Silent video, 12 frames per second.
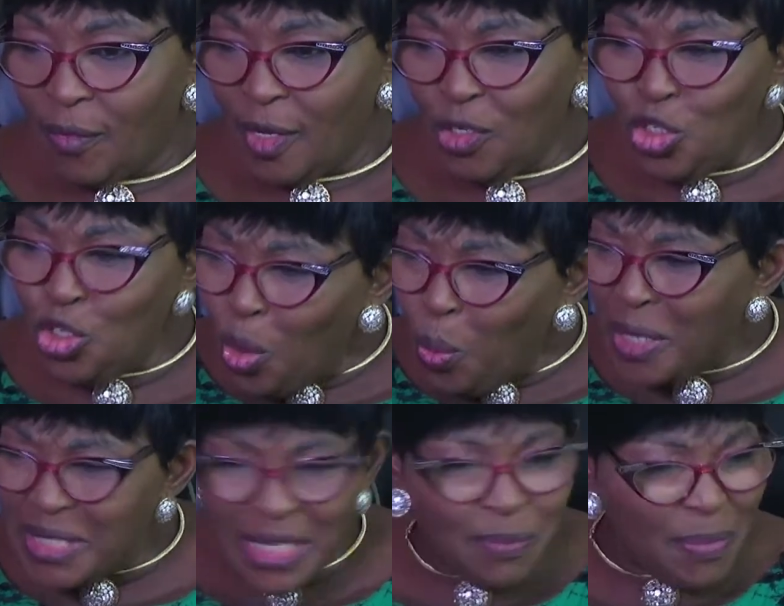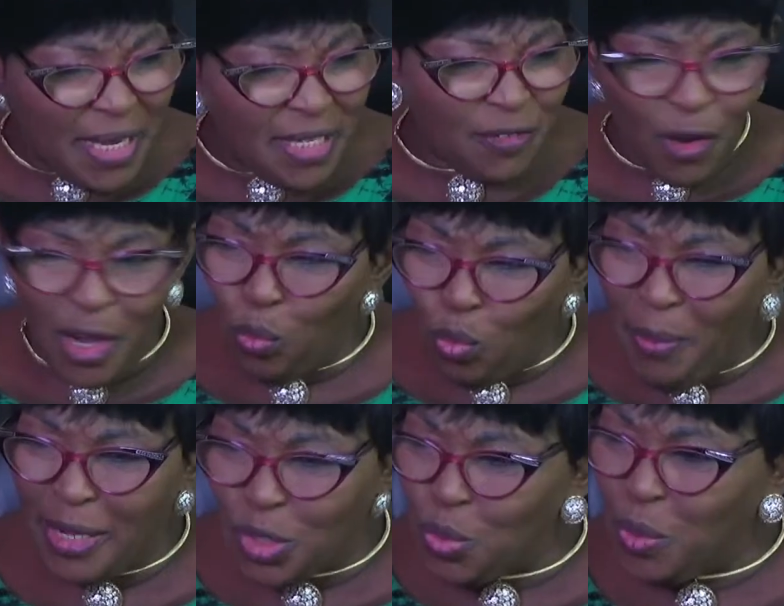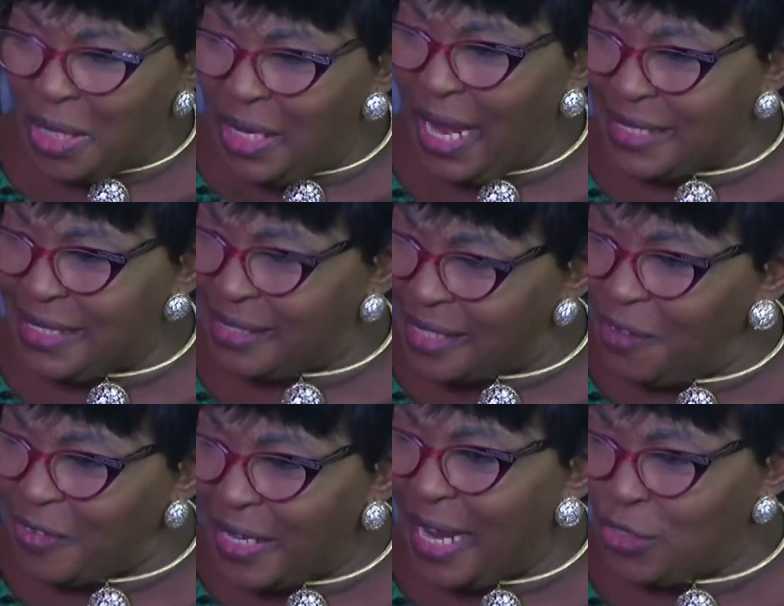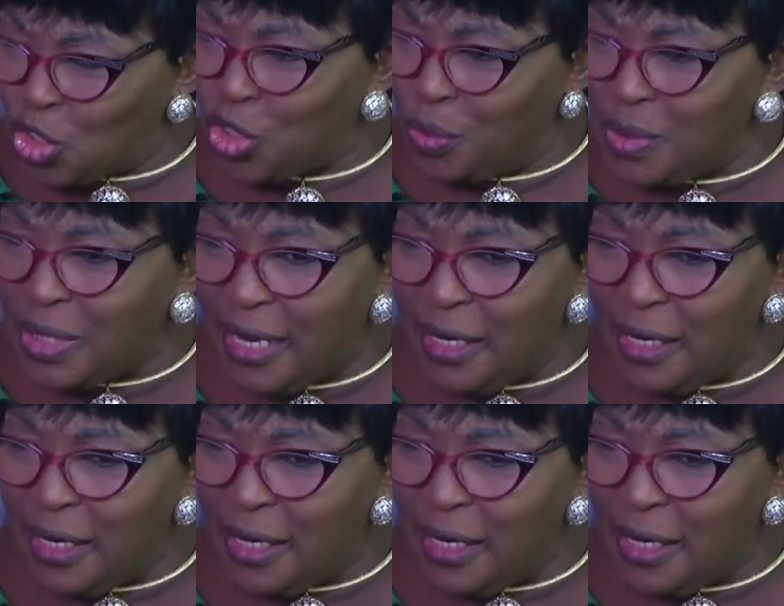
You know what it means for a woman to kill herself and her children?